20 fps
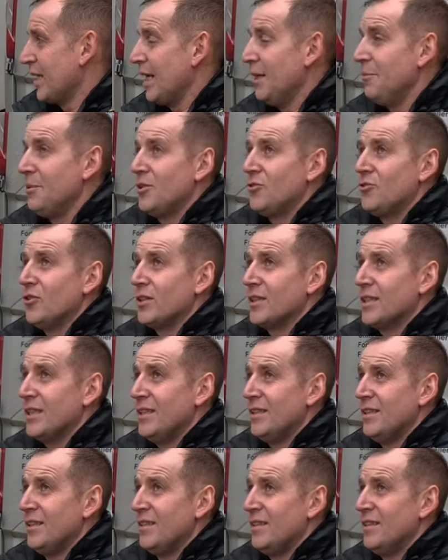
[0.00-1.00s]
okay with the trunk
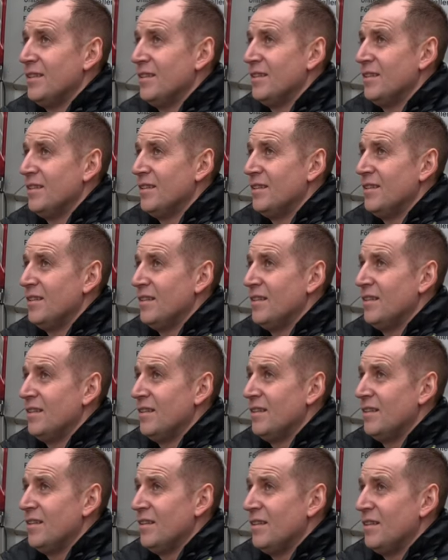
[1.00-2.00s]
in?
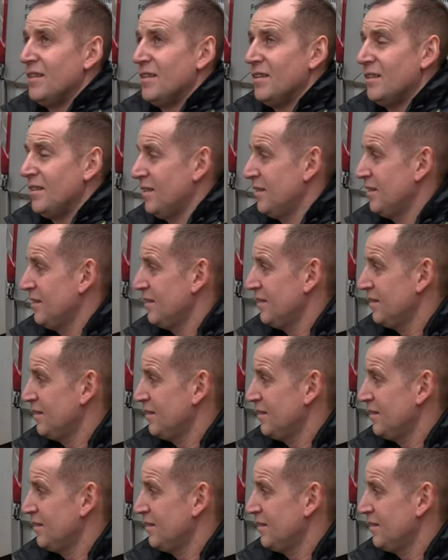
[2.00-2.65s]
Yeah, it's fine.